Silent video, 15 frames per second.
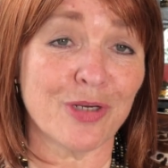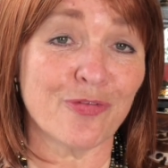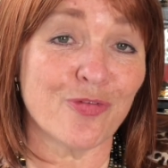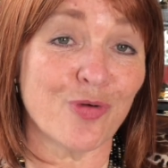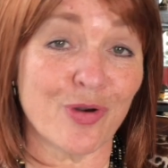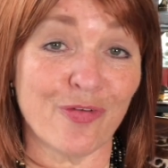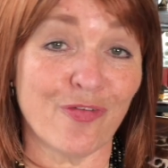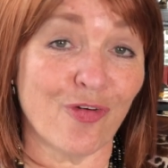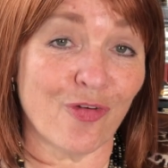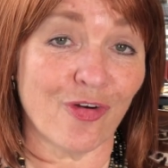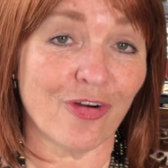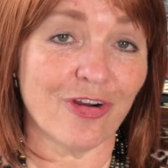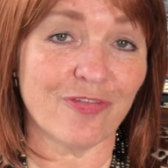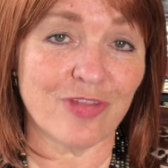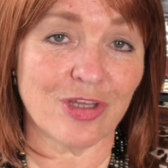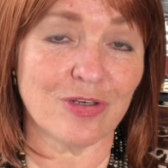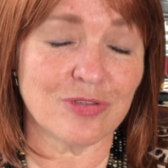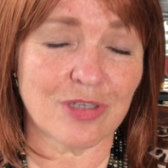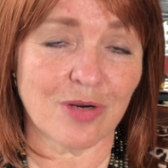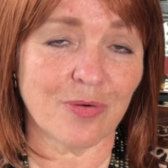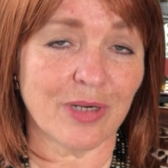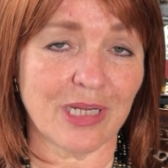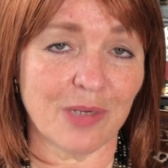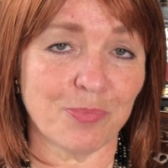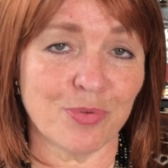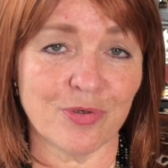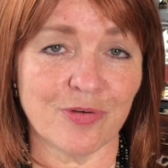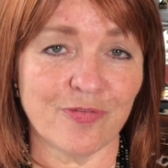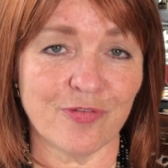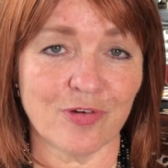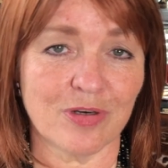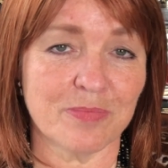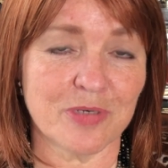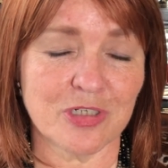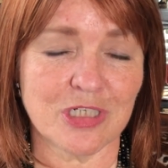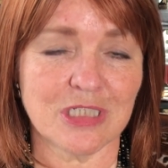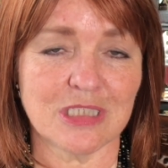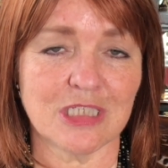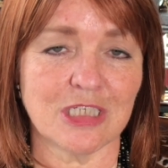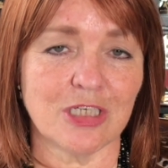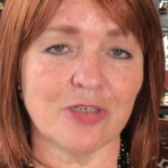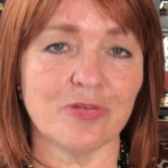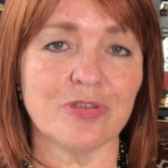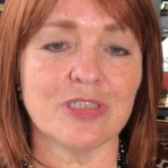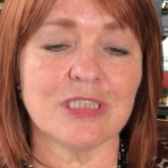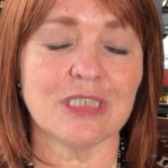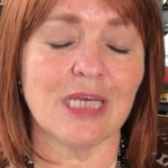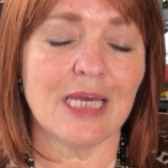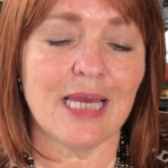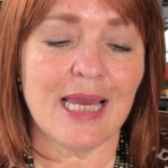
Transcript: or 44 of those already approved for emergency use.